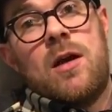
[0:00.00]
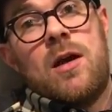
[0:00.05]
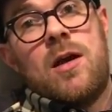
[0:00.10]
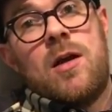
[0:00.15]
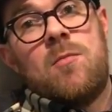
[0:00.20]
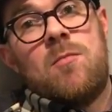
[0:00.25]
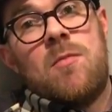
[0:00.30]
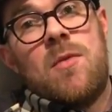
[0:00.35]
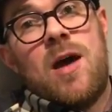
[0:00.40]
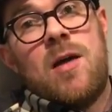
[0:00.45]

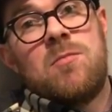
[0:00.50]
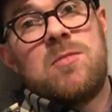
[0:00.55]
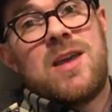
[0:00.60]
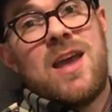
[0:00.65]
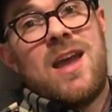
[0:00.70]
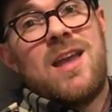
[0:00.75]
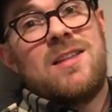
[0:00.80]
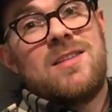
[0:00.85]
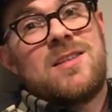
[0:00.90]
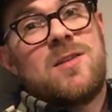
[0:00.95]
I'm
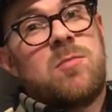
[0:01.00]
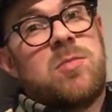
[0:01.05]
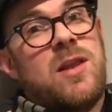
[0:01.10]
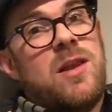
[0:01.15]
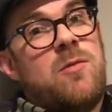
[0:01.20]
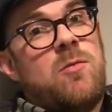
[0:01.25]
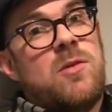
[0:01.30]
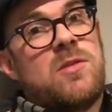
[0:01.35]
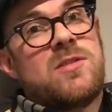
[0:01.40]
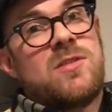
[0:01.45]
getting to
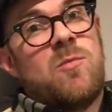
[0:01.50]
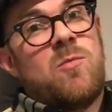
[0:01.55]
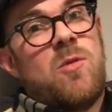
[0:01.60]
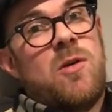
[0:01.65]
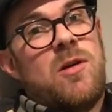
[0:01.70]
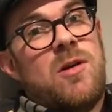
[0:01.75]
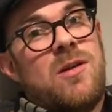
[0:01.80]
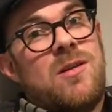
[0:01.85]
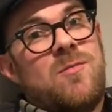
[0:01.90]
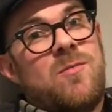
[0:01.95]
play with
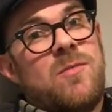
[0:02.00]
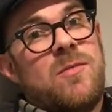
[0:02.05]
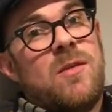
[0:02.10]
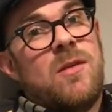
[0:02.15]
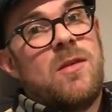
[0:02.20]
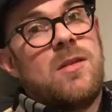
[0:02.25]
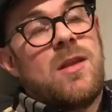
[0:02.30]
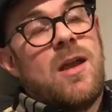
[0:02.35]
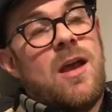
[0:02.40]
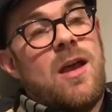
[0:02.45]
someone
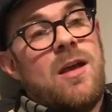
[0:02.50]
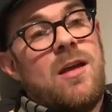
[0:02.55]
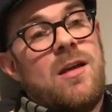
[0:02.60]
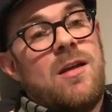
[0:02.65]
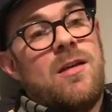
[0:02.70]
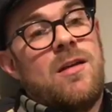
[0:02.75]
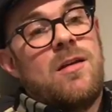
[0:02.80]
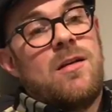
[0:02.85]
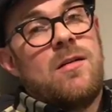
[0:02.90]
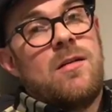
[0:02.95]

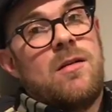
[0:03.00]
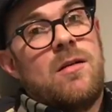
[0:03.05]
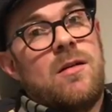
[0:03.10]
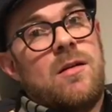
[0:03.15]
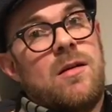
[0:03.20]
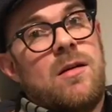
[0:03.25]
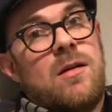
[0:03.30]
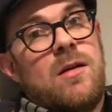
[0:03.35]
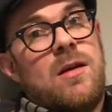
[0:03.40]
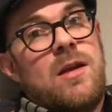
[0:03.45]
that
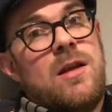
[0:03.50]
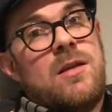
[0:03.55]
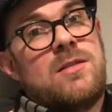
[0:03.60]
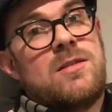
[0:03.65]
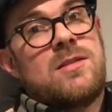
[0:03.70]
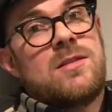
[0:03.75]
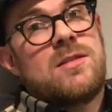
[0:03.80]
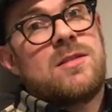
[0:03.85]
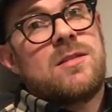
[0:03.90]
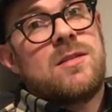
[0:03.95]

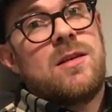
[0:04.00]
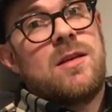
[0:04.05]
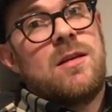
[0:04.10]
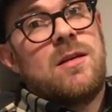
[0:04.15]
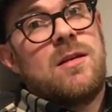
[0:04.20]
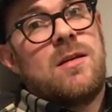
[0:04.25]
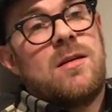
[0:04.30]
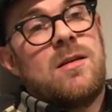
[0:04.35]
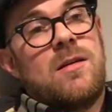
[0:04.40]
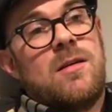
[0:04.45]
is
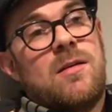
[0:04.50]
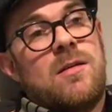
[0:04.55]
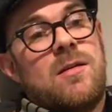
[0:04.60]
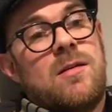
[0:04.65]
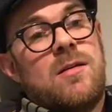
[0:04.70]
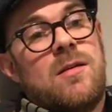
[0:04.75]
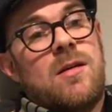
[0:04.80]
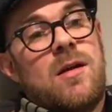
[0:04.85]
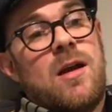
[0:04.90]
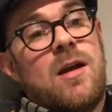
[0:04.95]

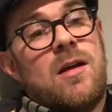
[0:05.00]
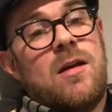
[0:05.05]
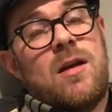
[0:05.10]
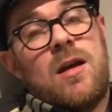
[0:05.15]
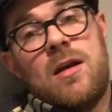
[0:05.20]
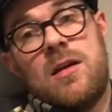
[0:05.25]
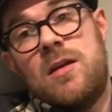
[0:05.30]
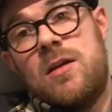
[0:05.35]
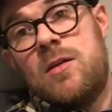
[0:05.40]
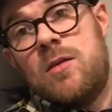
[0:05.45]

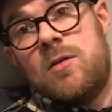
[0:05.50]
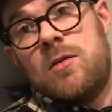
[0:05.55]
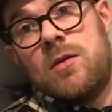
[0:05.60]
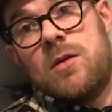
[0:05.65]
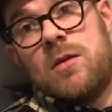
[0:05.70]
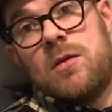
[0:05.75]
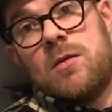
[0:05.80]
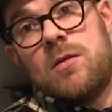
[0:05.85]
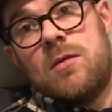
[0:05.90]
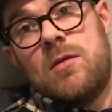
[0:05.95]
a hero,
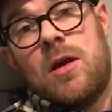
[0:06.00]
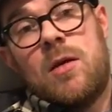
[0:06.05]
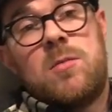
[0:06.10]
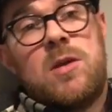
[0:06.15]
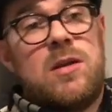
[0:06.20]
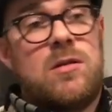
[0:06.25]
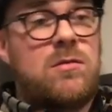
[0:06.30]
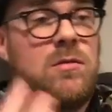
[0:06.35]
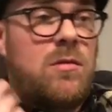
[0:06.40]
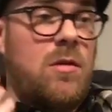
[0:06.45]
you know. I
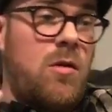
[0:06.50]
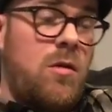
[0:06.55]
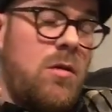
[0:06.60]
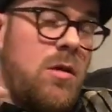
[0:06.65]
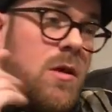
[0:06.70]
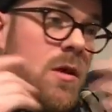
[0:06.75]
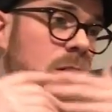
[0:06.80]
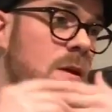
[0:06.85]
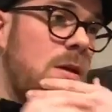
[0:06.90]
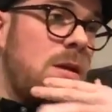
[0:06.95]
mean,
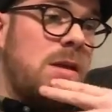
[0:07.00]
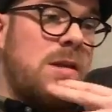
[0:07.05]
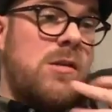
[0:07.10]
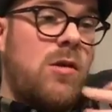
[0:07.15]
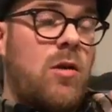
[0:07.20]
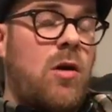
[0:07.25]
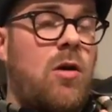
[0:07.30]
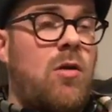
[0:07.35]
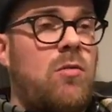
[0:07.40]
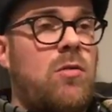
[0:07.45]
you
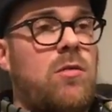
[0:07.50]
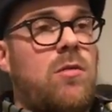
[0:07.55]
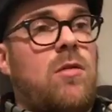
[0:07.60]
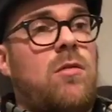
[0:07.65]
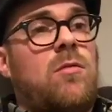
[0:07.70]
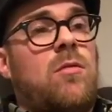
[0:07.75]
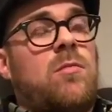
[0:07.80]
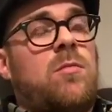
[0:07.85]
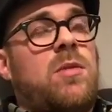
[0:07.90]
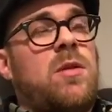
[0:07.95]
know, all the
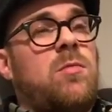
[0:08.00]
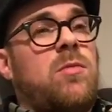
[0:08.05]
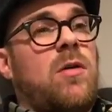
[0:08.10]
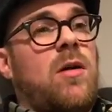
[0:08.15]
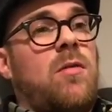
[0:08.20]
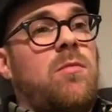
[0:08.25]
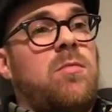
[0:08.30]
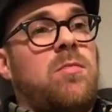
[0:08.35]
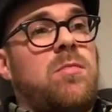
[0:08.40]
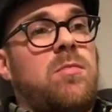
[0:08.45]
people
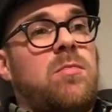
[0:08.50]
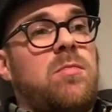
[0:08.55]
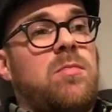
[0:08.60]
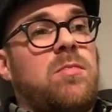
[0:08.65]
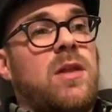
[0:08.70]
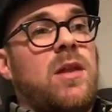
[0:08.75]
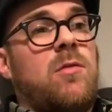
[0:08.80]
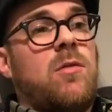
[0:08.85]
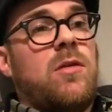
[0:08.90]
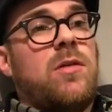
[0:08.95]
I
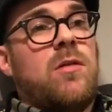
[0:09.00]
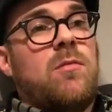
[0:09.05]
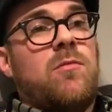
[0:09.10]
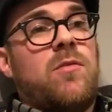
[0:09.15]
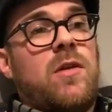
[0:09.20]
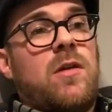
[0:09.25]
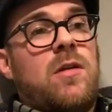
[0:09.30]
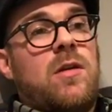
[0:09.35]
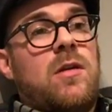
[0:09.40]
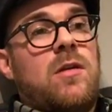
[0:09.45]
play with, I'm
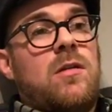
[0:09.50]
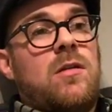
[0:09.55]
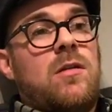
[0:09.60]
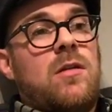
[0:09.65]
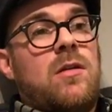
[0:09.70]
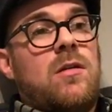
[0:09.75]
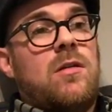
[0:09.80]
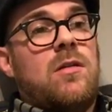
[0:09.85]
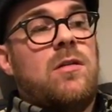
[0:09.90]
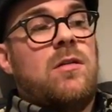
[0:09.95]
very,
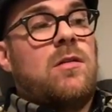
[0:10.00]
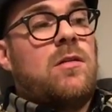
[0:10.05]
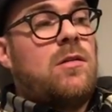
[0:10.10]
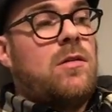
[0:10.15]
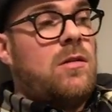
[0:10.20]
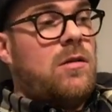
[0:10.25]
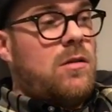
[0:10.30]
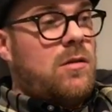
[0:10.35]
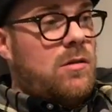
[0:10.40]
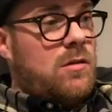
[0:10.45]

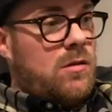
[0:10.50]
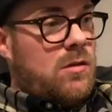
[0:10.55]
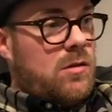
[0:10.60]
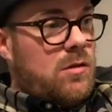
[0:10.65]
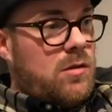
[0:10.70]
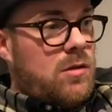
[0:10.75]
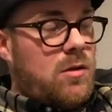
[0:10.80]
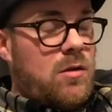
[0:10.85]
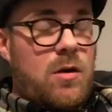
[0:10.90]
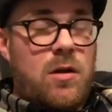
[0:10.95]

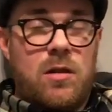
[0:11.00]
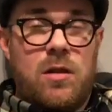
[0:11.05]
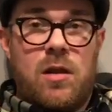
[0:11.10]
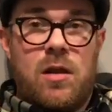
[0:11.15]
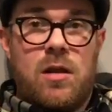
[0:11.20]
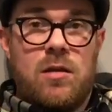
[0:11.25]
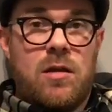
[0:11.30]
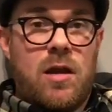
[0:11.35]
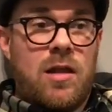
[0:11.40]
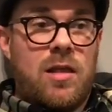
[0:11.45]
you know,
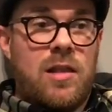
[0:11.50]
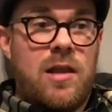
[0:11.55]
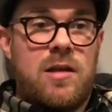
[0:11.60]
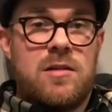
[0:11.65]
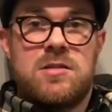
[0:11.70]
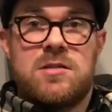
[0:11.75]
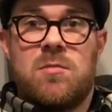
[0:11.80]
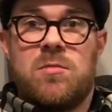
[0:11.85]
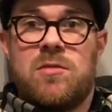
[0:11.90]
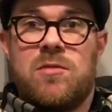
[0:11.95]
I
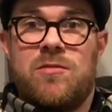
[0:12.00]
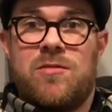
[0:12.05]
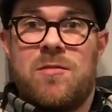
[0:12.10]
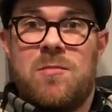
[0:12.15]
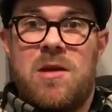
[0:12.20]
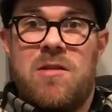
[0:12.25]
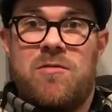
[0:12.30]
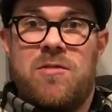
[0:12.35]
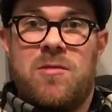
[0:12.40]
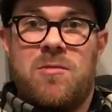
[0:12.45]
learn something
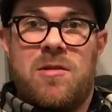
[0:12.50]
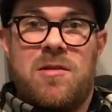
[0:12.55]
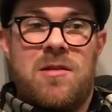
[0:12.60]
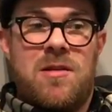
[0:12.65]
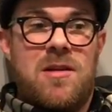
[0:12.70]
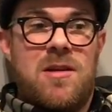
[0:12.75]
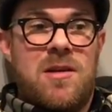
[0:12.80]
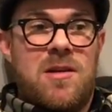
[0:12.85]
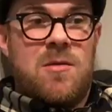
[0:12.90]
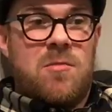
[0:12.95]
from everyone.
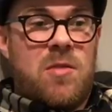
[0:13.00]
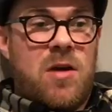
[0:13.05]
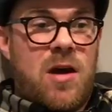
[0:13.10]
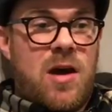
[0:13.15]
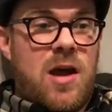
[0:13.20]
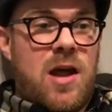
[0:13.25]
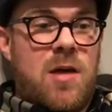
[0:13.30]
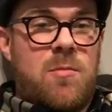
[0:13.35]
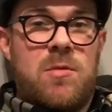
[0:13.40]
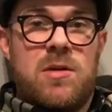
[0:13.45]
But
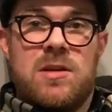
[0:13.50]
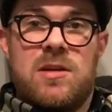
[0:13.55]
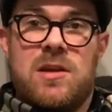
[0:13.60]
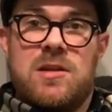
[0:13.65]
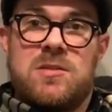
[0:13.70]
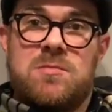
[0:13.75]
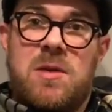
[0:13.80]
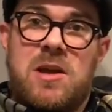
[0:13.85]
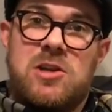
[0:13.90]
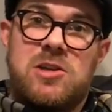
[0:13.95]
I am
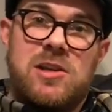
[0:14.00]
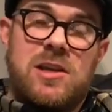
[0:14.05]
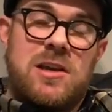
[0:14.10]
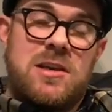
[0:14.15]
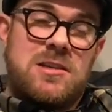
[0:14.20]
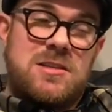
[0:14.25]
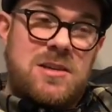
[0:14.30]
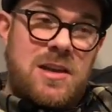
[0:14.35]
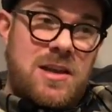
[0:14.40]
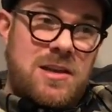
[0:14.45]
especially
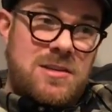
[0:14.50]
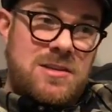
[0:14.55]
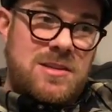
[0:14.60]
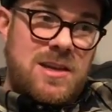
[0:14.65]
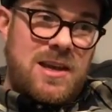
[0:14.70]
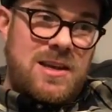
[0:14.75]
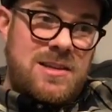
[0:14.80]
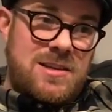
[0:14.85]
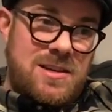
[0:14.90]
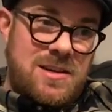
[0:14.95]

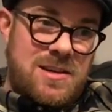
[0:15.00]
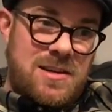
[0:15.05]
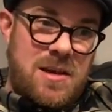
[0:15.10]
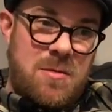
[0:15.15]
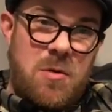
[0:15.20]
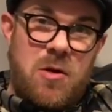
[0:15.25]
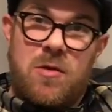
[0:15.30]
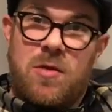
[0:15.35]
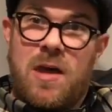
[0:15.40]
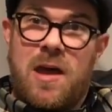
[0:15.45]
excited
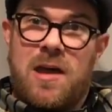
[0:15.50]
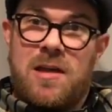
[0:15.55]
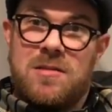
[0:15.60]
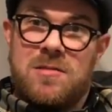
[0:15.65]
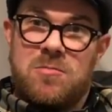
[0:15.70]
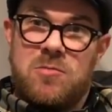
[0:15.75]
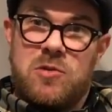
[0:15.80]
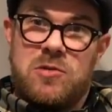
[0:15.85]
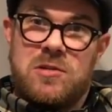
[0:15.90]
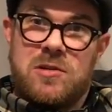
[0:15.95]
about
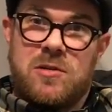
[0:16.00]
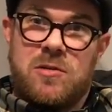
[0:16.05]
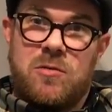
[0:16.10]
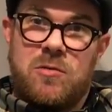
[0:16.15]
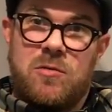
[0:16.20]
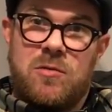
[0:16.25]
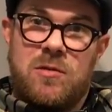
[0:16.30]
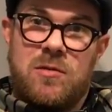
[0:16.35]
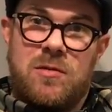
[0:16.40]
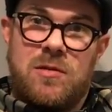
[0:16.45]
that
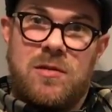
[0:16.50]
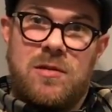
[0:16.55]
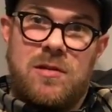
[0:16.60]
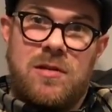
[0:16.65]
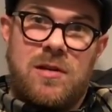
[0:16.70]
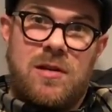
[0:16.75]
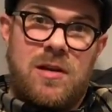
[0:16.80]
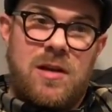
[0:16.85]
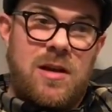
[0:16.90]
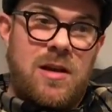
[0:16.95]
musical
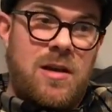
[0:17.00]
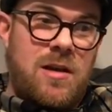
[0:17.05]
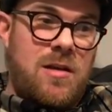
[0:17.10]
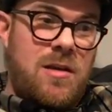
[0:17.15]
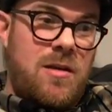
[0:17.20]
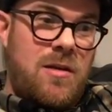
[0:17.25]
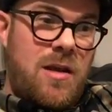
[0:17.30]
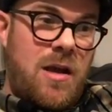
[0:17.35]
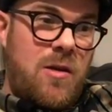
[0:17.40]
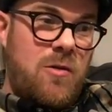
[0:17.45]

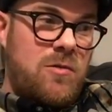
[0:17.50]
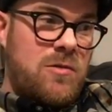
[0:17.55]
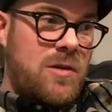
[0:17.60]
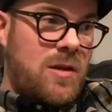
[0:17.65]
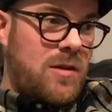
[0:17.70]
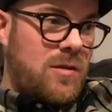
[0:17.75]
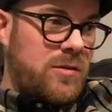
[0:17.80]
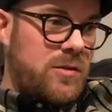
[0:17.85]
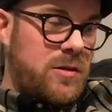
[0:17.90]
outing.